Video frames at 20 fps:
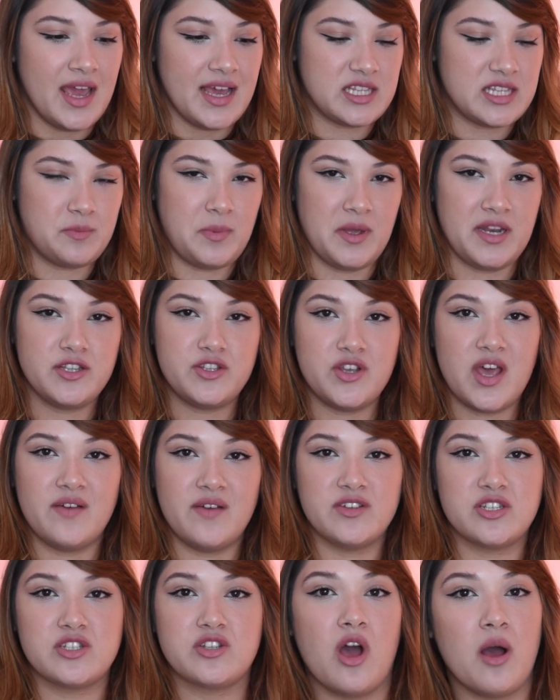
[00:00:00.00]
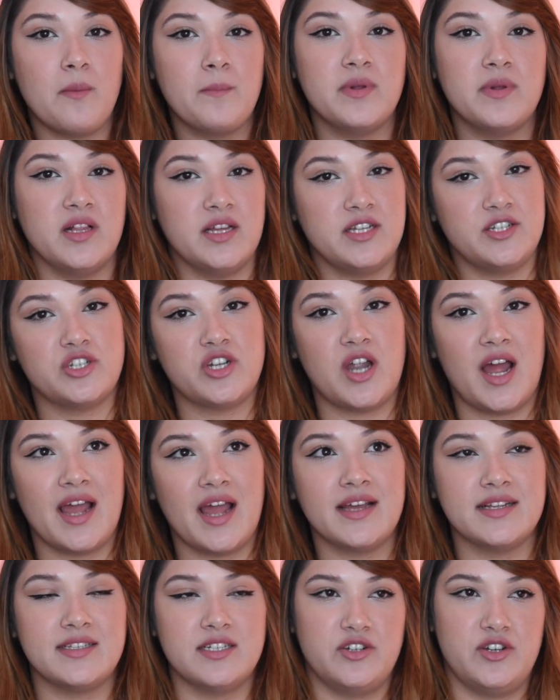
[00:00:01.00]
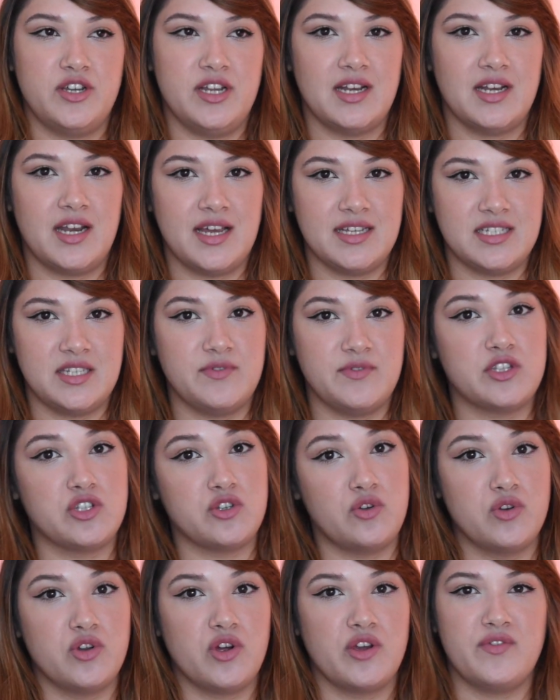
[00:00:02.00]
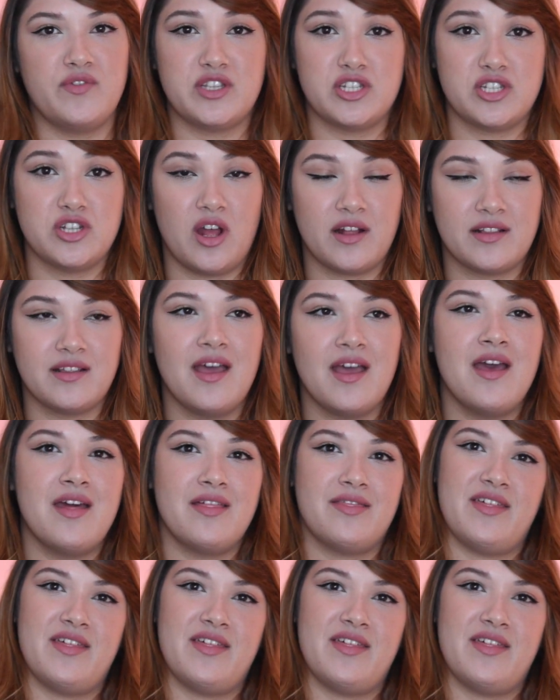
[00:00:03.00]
it's better to have a sample and try it and realize if it's good or if it's not,